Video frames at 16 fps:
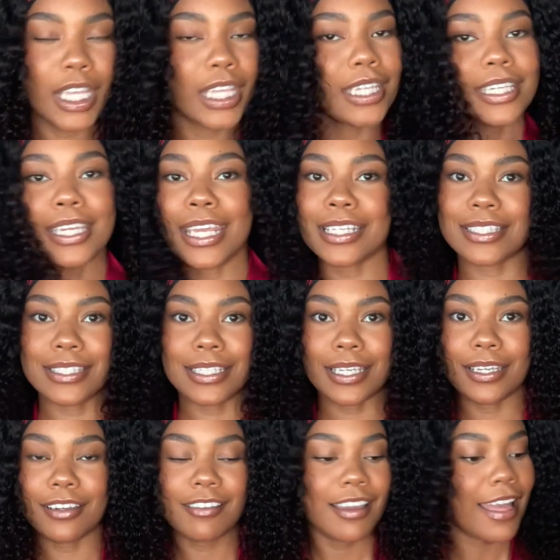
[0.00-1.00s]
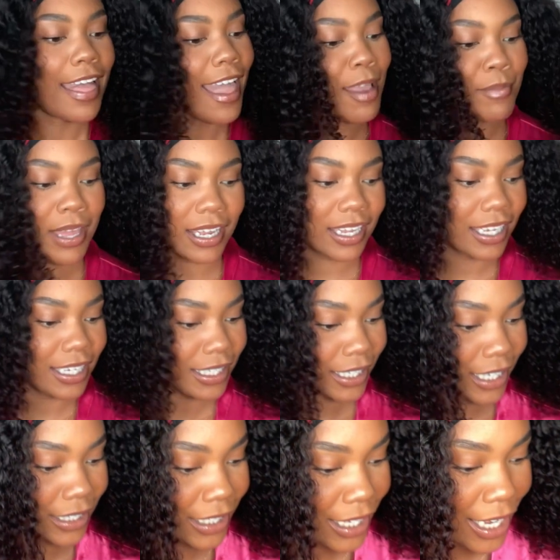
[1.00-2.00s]
That's it. I'm not cutting
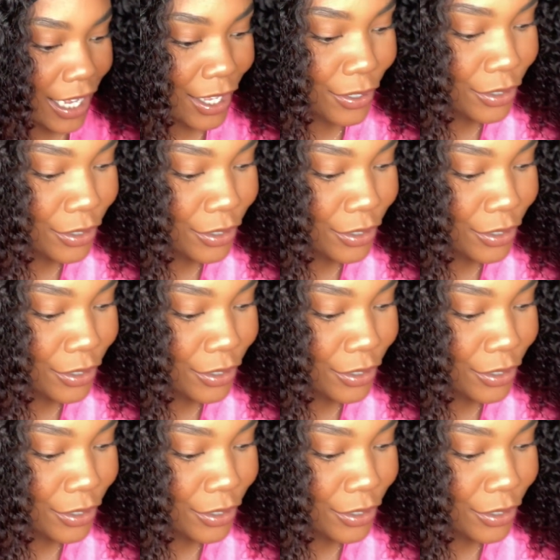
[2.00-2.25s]
nothing else.